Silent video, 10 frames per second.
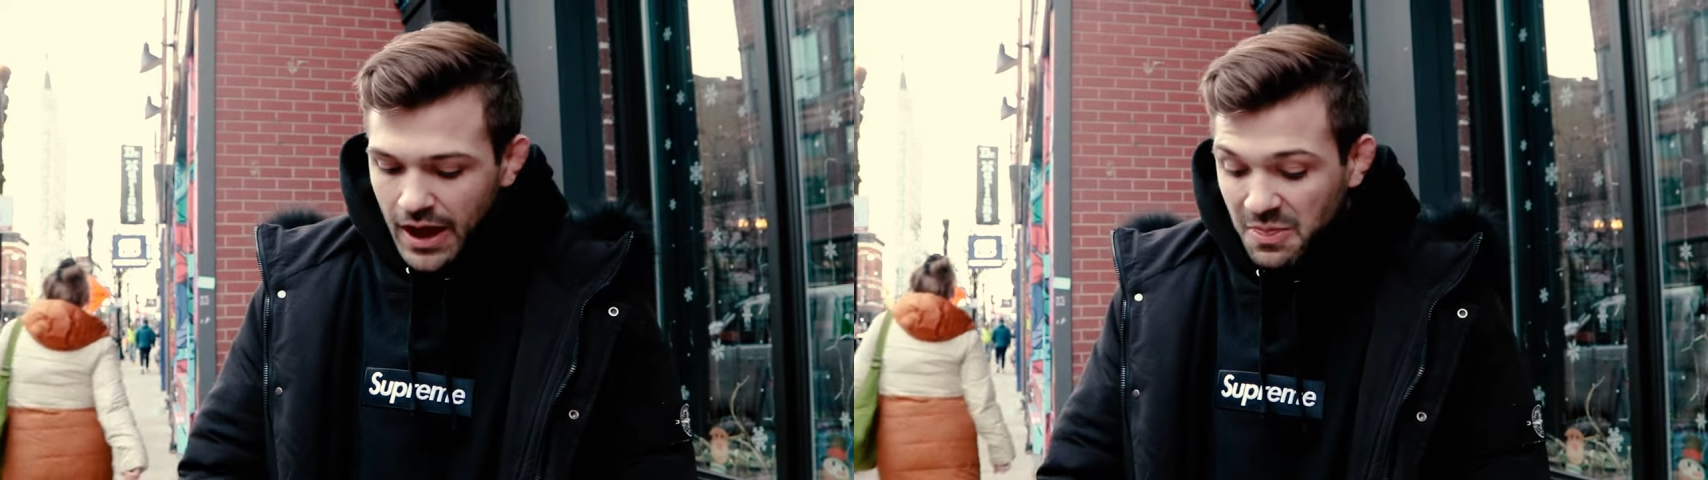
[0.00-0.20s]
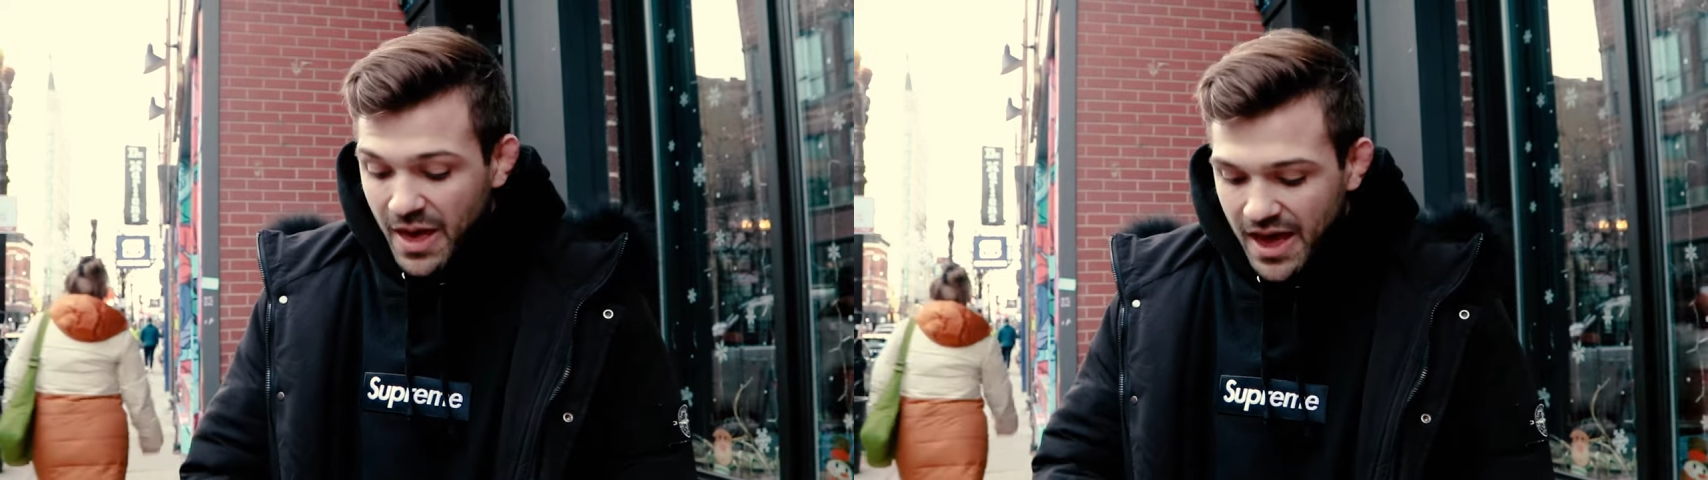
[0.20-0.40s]

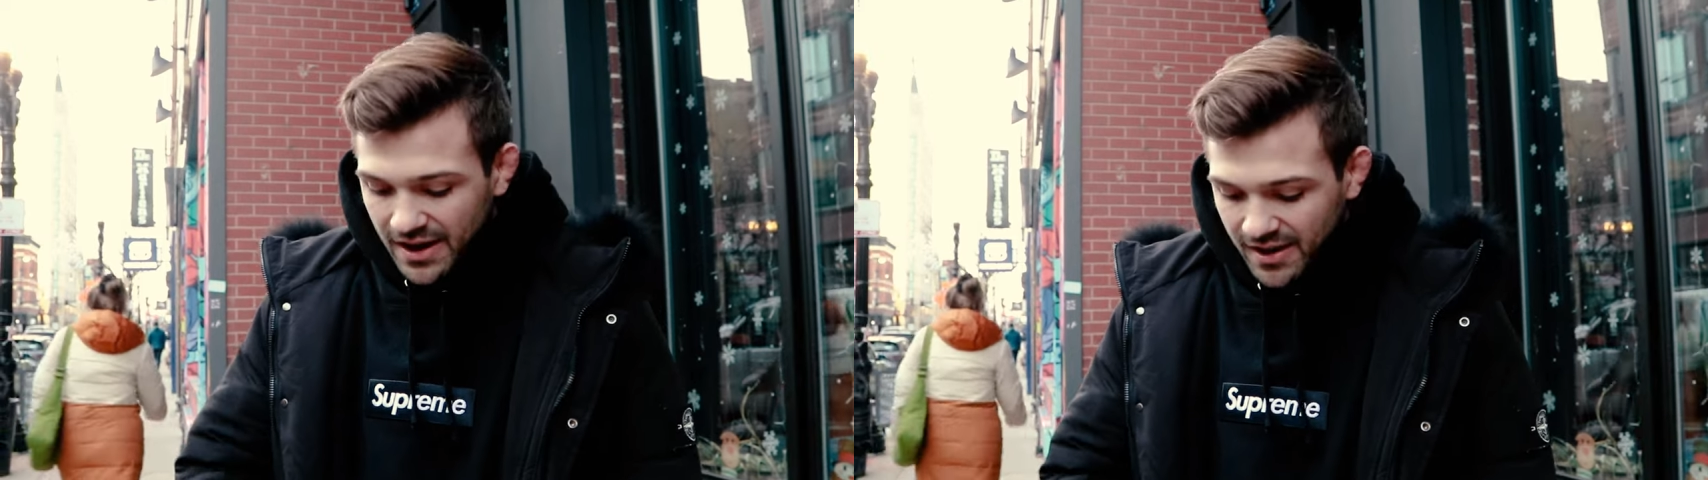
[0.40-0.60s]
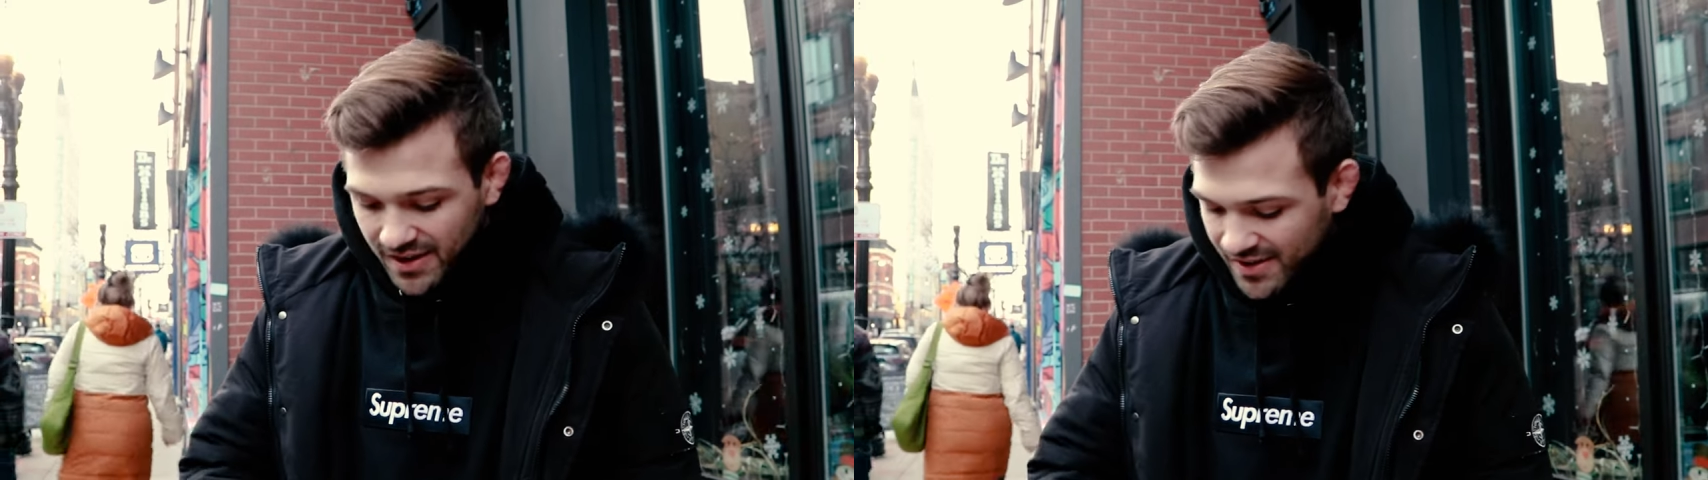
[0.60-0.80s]
And
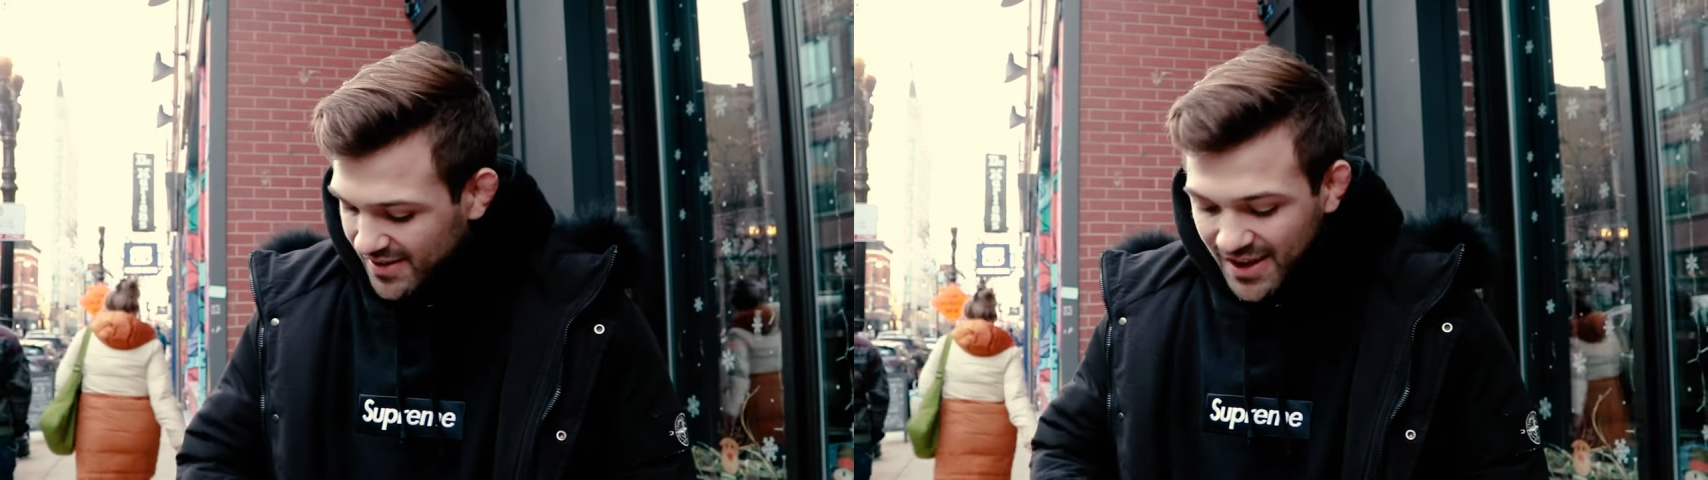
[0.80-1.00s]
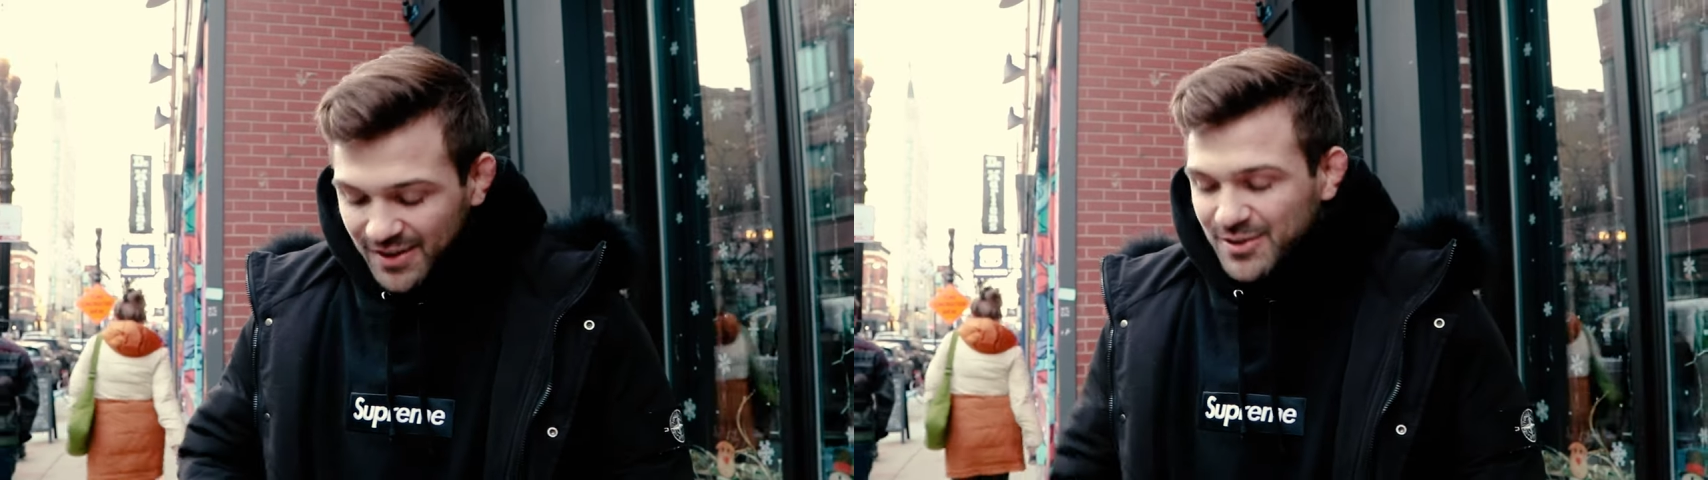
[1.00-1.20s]
then,
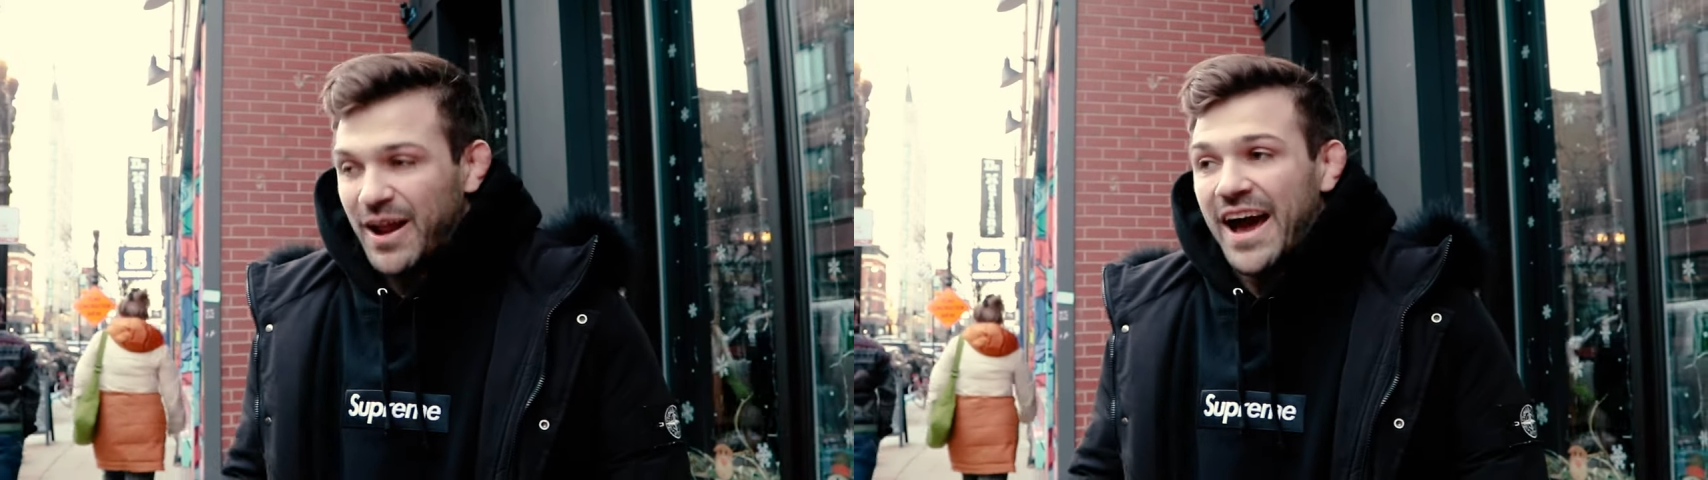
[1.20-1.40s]
dude,